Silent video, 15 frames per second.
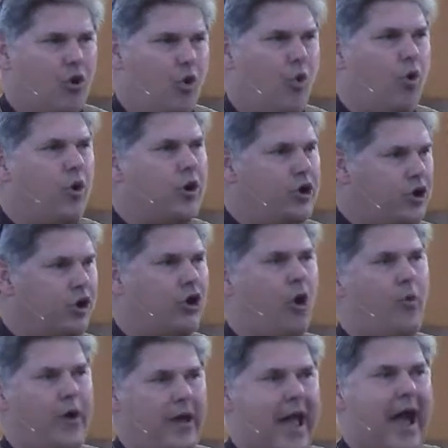or you're
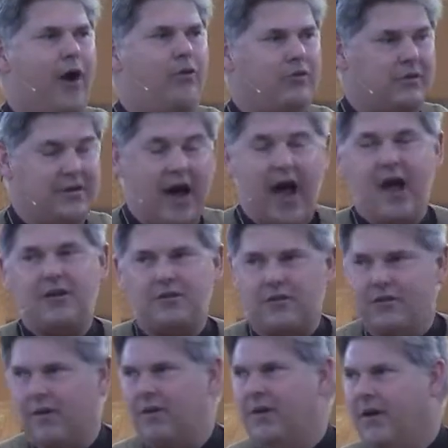going out not
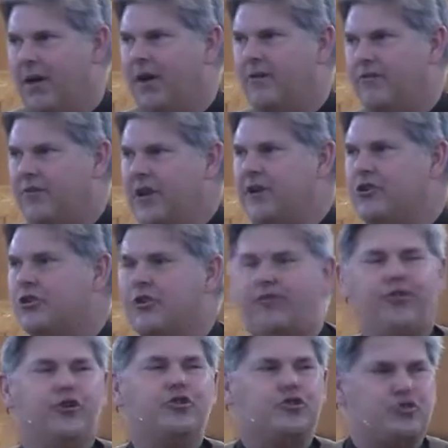into the
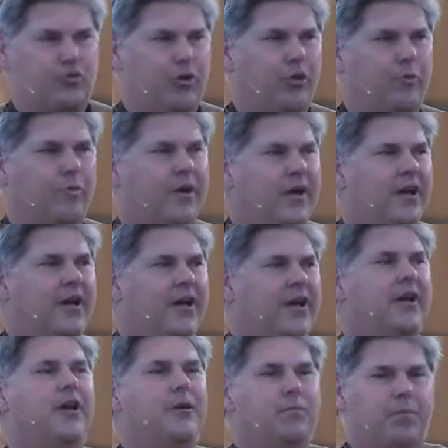first room,
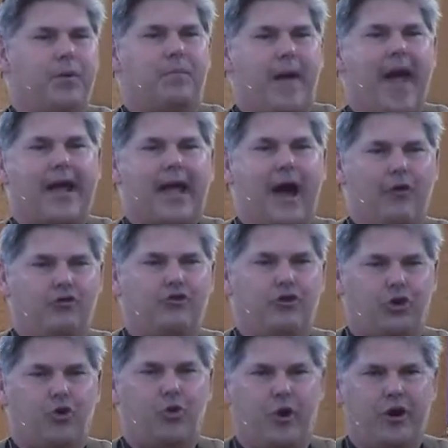but back out into
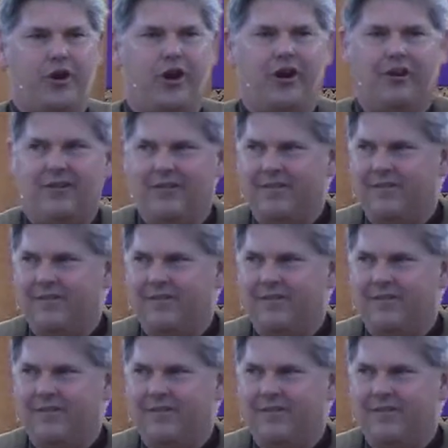the courtyard.